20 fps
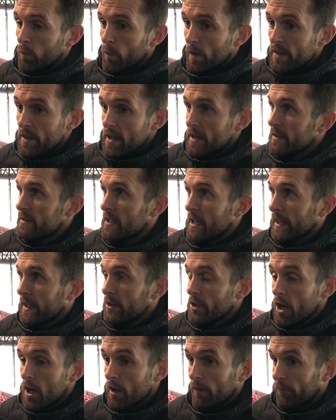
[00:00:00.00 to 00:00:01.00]
with it
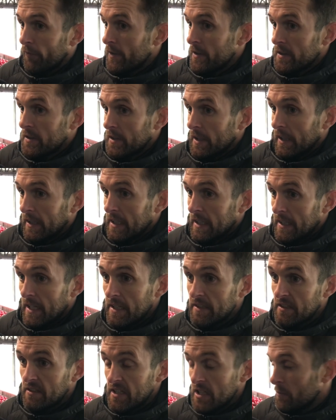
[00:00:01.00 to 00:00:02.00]
second half, and
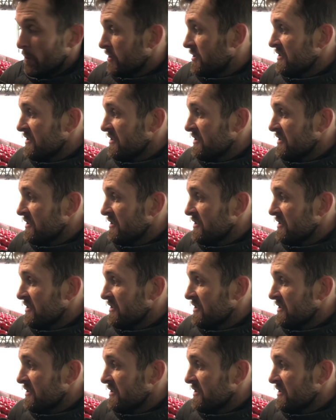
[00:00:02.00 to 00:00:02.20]
that's the thing,